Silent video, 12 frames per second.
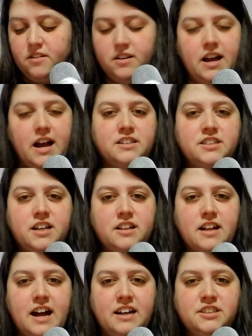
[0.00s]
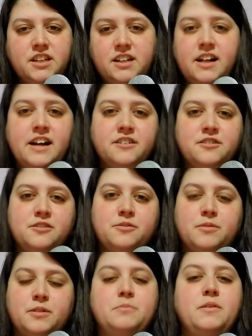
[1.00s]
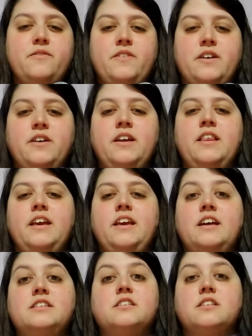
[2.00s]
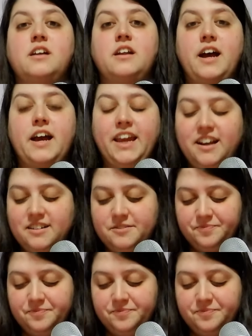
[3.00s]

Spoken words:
I don't know the word, but very, like, has a lot of height.